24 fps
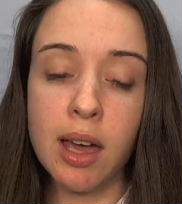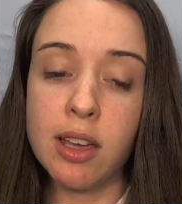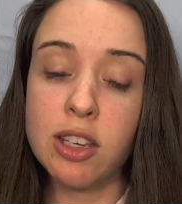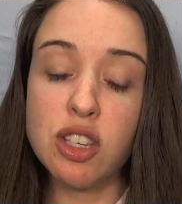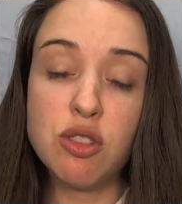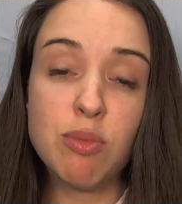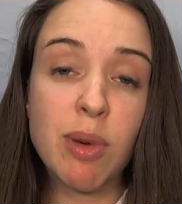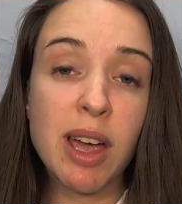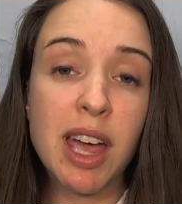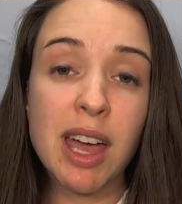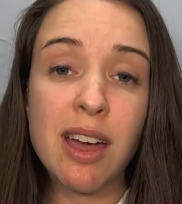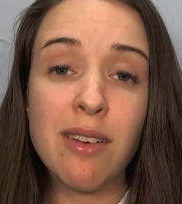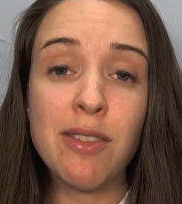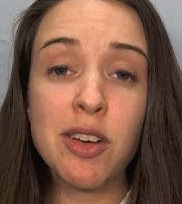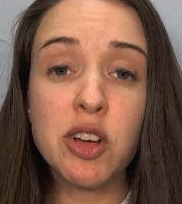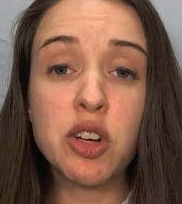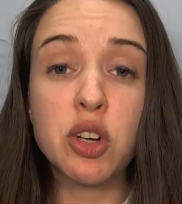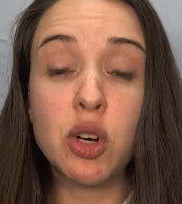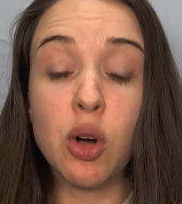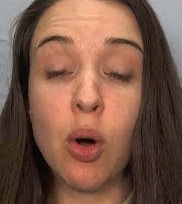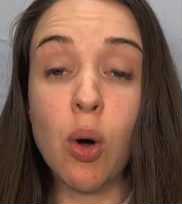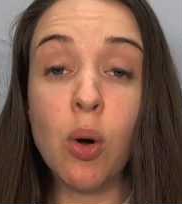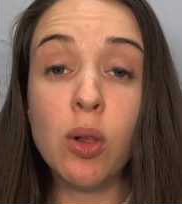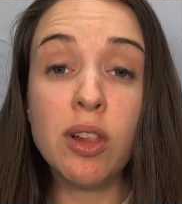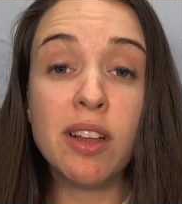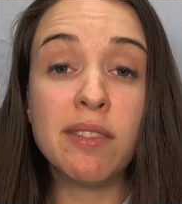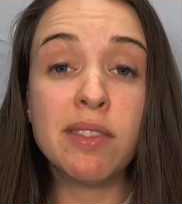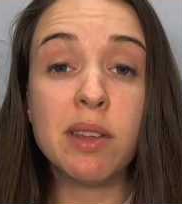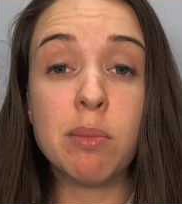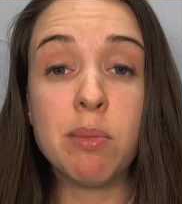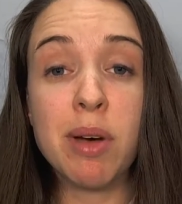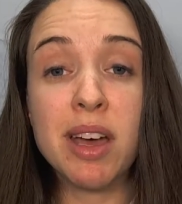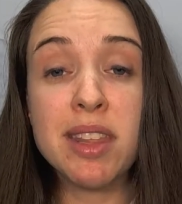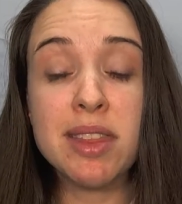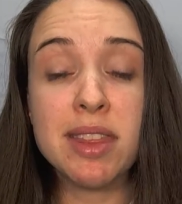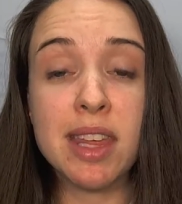You might have a goal of the
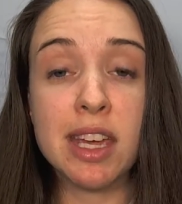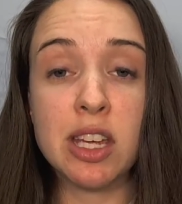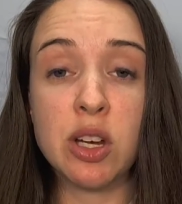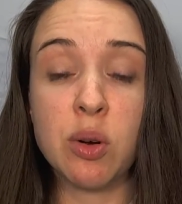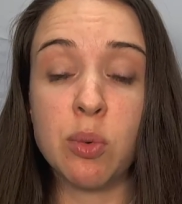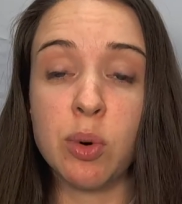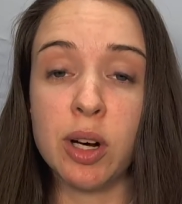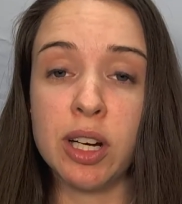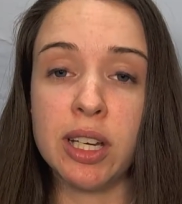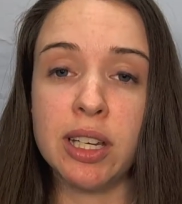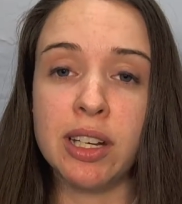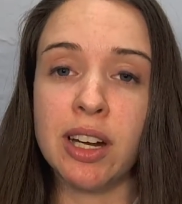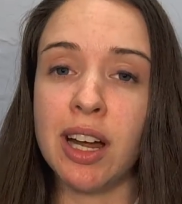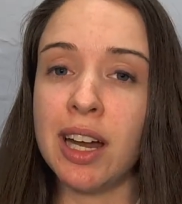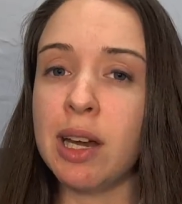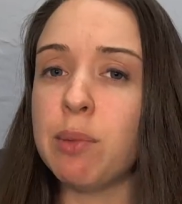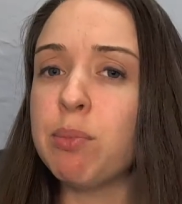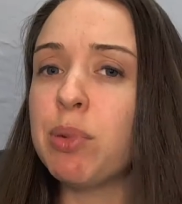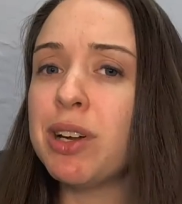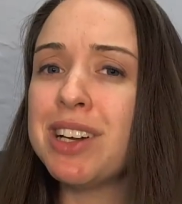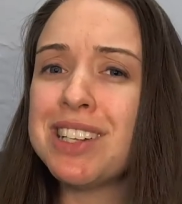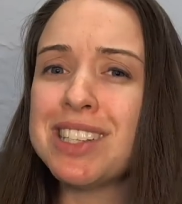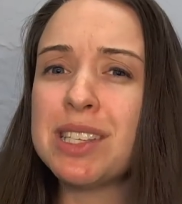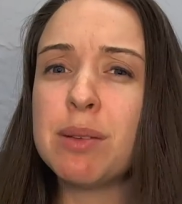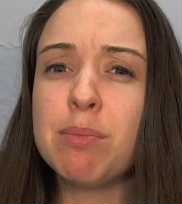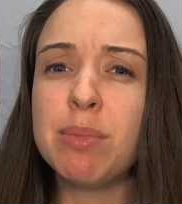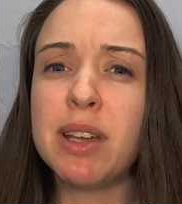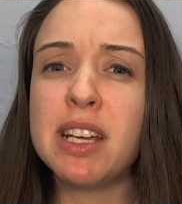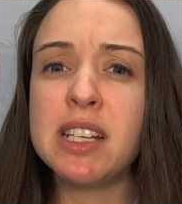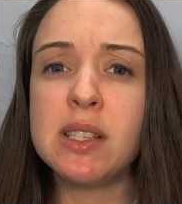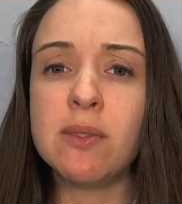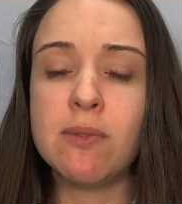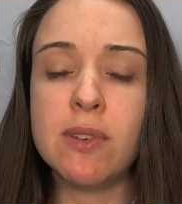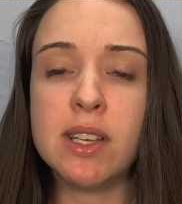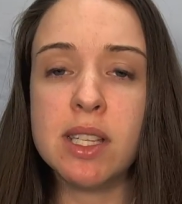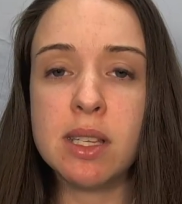month that you're working on and put it
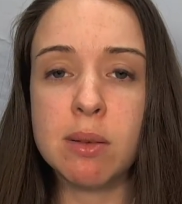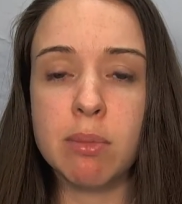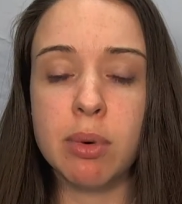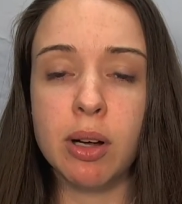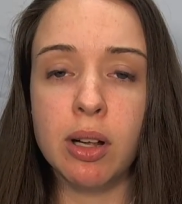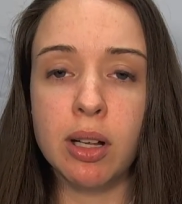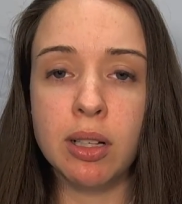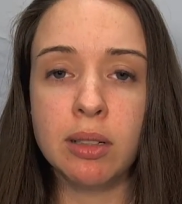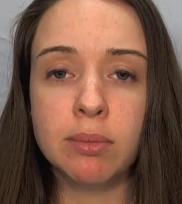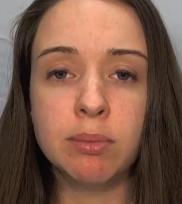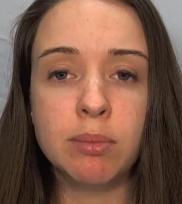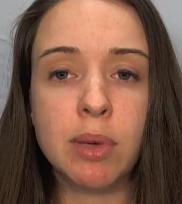someplace visible.